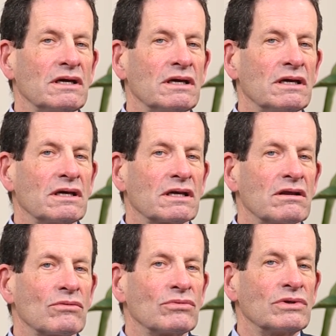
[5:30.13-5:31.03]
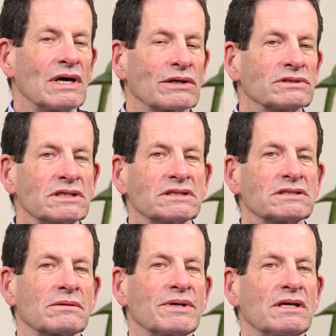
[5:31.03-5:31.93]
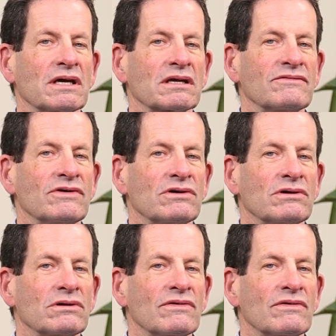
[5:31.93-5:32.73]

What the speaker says: And I don't think this is going to be a negative year,